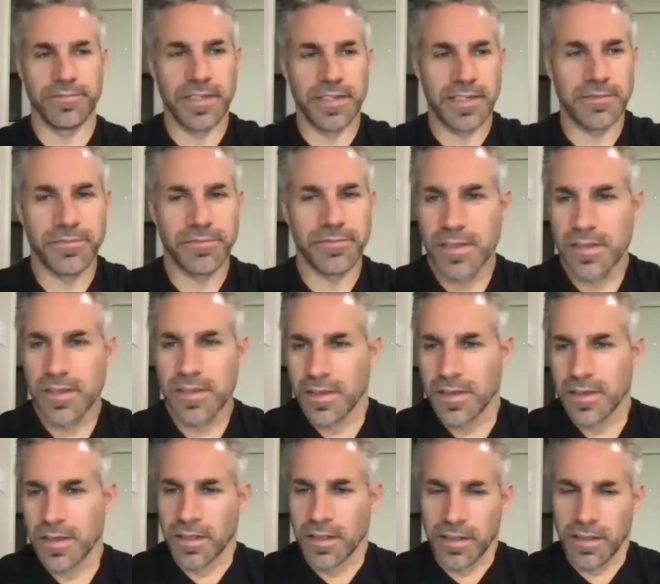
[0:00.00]
Yeah.
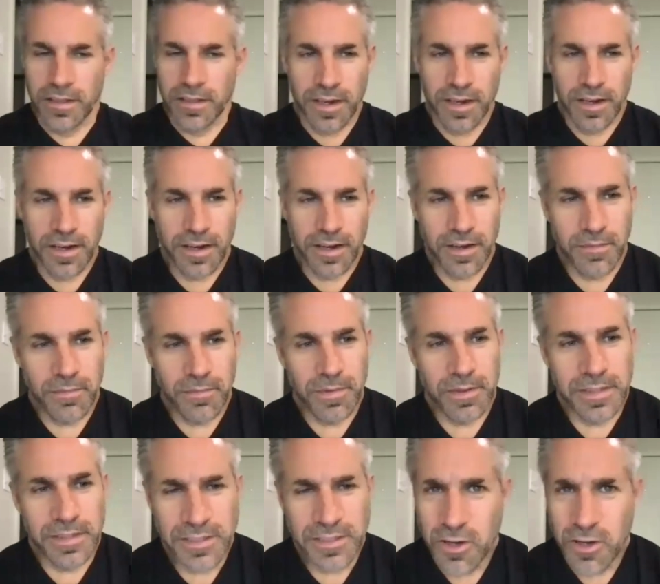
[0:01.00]

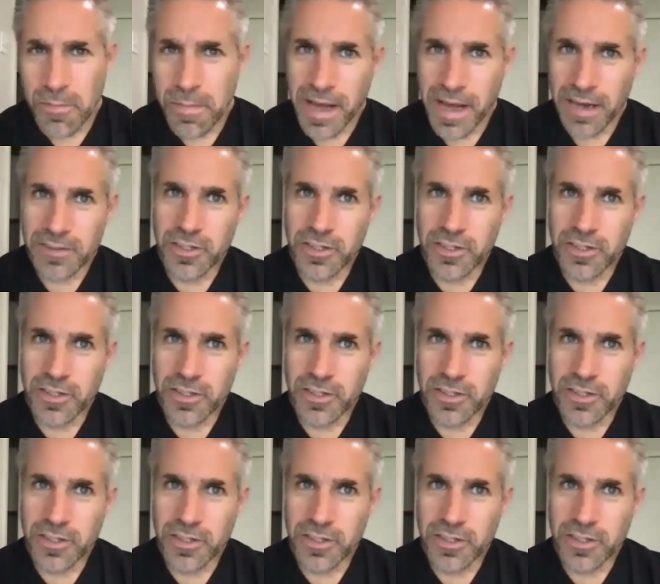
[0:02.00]
Let's go back